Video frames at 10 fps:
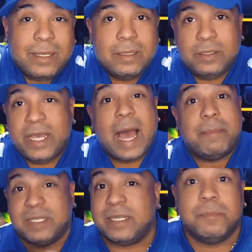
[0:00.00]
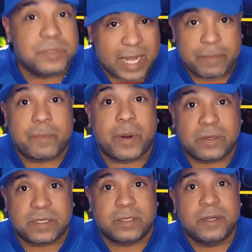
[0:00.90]
Yeah, I'm a simple type of
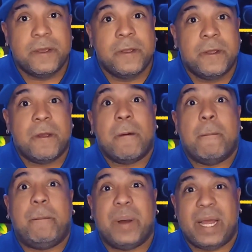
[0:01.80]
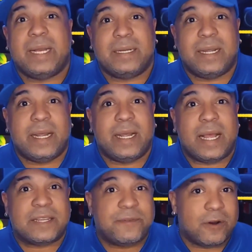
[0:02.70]
person. But
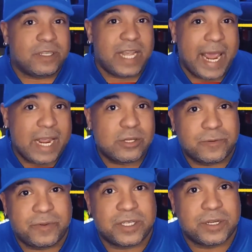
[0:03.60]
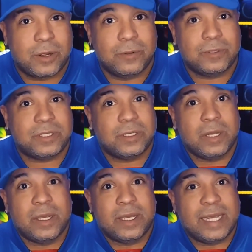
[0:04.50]
as far as angelfish goes,
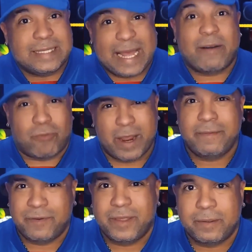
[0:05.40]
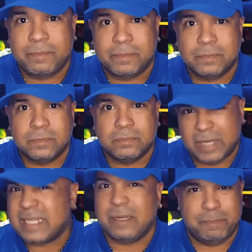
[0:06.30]
is that right for them? That
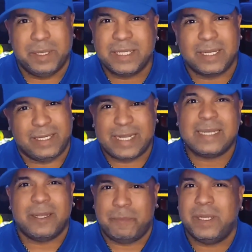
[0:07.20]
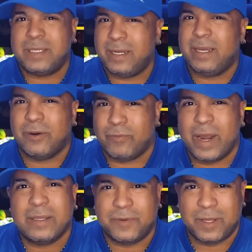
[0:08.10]
simplicity, is that simplicity
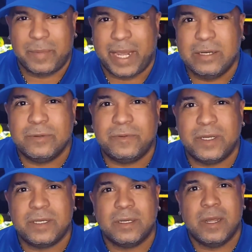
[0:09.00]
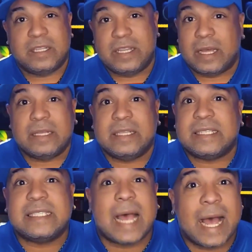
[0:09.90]
correct for them angelfish? The
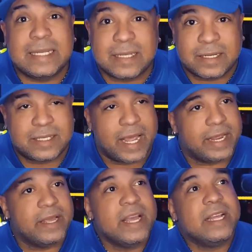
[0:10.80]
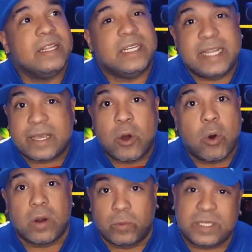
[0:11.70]
size of the tank, the
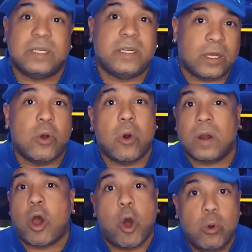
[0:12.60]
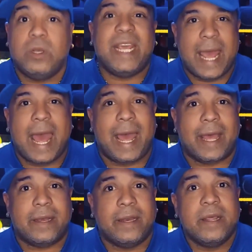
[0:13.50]
decor, which the decor only
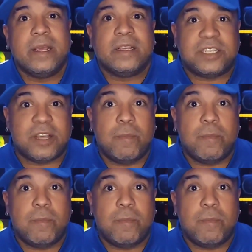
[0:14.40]
had some